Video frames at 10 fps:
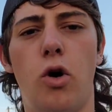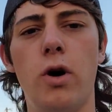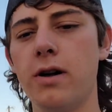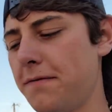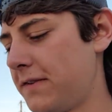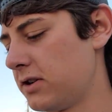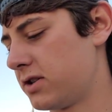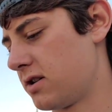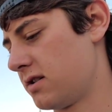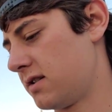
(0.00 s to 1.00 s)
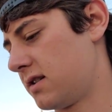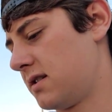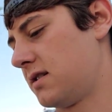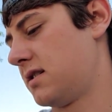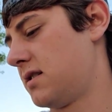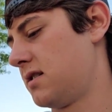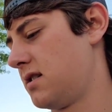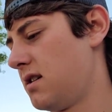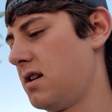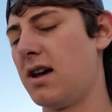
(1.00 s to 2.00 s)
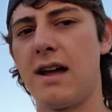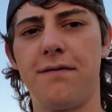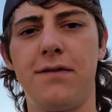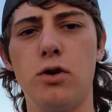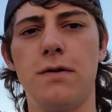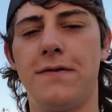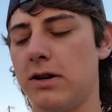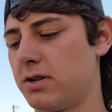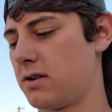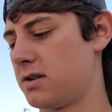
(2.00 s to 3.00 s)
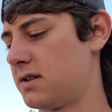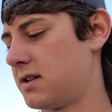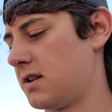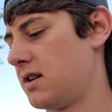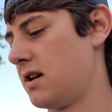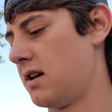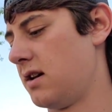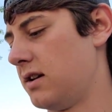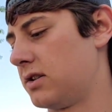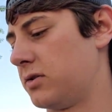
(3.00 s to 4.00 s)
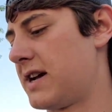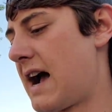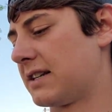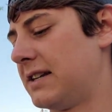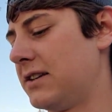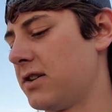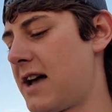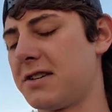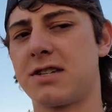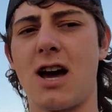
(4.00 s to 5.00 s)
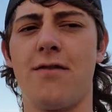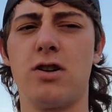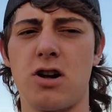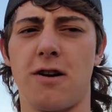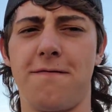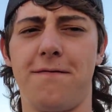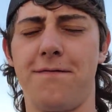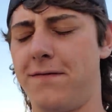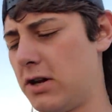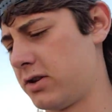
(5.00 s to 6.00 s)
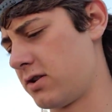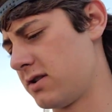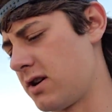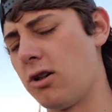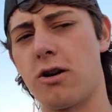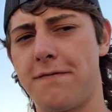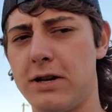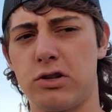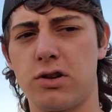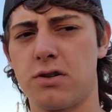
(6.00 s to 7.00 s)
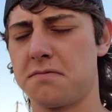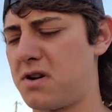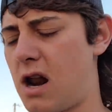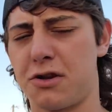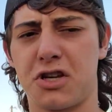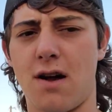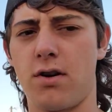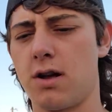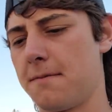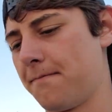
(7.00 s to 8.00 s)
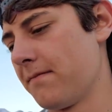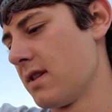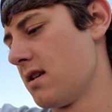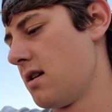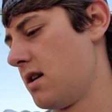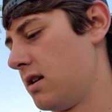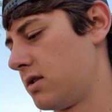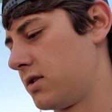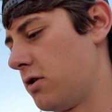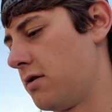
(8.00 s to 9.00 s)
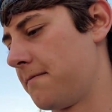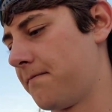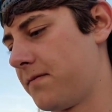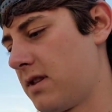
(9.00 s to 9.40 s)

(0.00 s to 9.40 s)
oil filters and fuel filters. So Dox diesel has us covered on our filters, all our filters got us covered. So